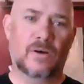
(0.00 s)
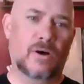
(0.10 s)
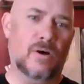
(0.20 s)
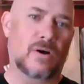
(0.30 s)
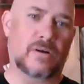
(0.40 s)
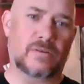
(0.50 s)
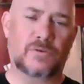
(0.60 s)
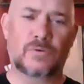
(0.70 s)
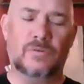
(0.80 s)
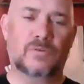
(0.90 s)
oh,
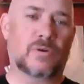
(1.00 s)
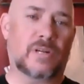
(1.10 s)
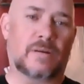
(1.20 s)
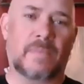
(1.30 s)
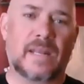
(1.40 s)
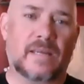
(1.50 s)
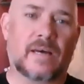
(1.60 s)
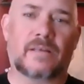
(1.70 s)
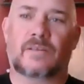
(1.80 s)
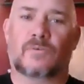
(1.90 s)
you're in
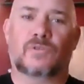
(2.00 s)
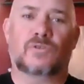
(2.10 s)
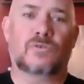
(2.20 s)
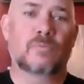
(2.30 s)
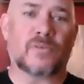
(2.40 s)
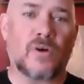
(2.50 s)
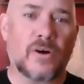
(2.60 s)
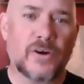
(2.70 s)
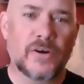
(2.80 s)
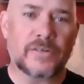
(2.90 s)
America, you must
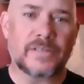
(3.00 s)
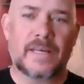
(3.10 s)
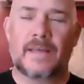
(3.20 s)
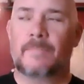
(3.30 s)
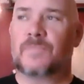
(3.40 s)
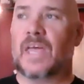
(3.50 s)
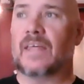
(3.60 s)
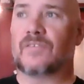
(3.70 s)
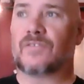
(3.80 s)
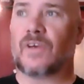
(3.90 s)
call Kurt.
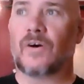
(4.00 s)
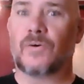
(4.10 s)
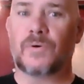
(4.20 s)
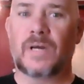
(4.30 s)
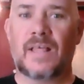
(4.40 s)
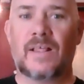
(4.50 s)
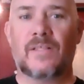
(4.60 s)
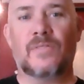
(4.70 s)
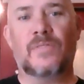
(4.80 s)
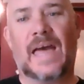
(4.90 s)
And so
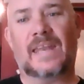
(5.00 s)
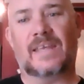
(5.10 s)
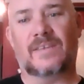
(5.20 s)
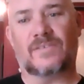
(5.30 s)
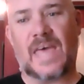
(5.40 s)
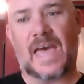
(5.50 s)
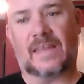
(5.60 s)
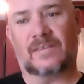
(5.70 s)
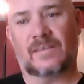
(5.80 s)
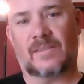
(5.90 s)
that's
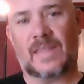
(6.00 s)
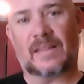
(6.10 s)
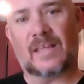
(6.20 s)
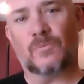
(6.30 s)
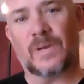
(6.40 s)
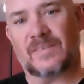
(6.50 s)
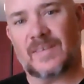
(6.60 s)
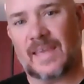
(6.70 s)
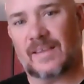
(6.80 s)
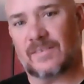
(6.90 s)
what it
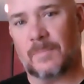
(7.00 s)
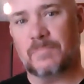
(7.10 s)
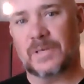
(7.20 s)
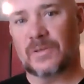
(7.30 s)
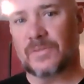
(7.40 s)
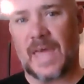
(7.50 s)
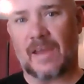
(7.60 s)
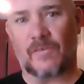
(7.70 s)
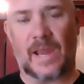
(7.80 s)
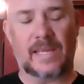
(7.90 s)
takes to build
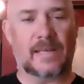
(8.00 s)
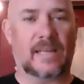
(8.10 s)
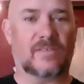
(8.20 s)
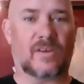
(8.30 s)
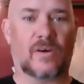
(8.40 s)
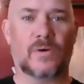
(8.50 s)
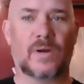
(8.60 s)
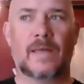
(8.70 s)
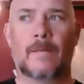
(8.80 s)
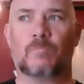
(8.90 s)
that, right? And so
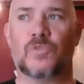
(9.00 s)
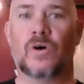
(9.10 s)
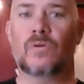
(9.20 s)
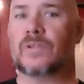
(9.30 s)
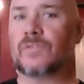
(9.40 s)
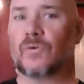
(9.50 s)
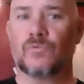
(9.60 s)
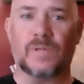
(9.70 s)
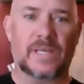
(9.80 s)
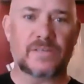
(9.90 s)
know that those
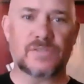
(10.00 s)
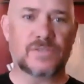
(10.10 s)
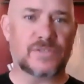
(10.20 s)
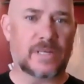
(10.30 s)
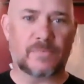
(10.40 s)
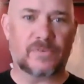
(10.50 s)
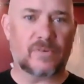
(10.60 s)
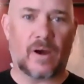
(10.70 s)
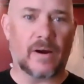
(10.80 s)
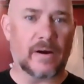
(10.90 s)
relationships
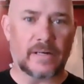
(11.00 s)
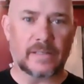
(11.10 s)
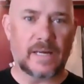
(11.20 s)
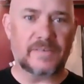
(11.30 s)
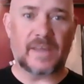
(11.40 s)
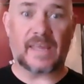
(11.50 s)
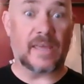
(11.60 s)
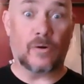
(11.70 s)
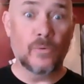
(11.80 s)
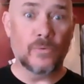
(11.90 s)
are a
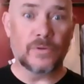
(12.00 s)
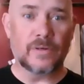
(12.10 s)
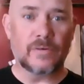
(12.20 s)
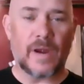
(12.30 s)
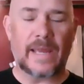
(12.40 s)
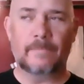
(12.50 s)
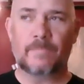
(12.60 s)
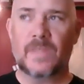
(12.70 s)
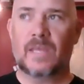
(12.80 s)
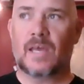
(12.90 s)
decade old, right?
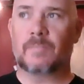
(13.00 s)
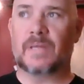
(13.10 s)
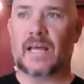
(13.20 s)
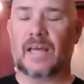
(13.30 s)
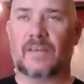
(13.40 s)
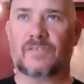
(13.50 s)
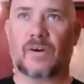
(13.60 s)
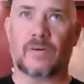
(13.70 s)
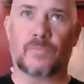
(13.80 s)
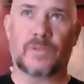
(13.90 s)
I mean, I
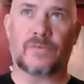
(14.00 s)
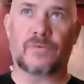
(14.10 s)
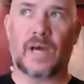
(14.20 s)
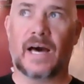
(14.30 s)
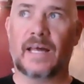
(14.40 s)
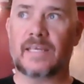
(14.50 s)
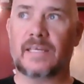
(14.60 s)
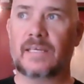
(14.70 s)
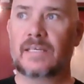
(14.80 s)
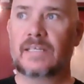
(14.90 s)
started with Ducati